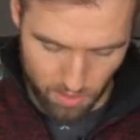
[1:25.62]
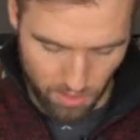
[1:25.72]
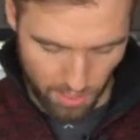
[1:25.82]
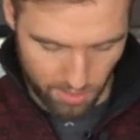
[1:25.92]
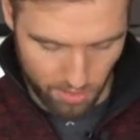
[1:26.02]

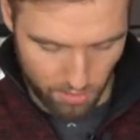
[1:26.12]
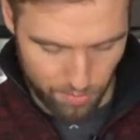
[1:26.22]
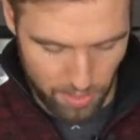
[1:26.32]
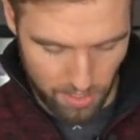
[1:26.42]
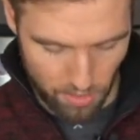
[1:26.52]
Okay, so it's a
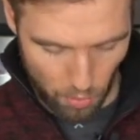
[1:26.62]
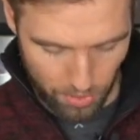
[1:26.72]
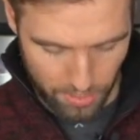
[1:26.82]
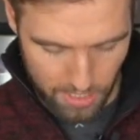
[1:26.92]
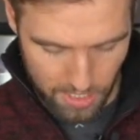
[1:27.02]
bit
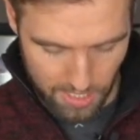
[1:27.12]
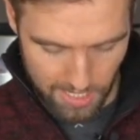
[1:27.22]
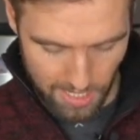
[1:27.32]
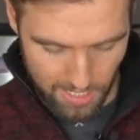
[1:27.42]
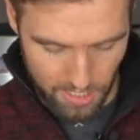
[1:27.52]
oily to the
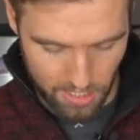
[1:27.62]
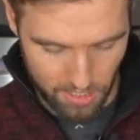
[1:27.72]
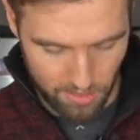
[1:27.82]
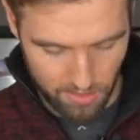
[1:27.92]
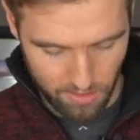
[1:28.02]
touch.
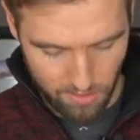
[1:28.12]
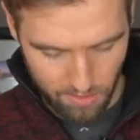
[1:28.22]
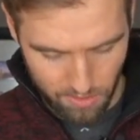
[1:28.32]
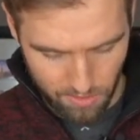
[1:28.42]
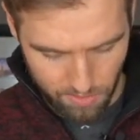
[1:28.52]

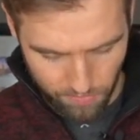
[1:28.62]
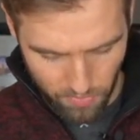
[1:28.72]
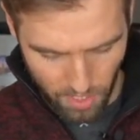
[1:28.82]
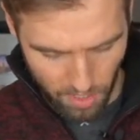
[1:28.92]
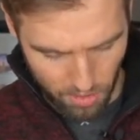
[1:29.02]
Yeah,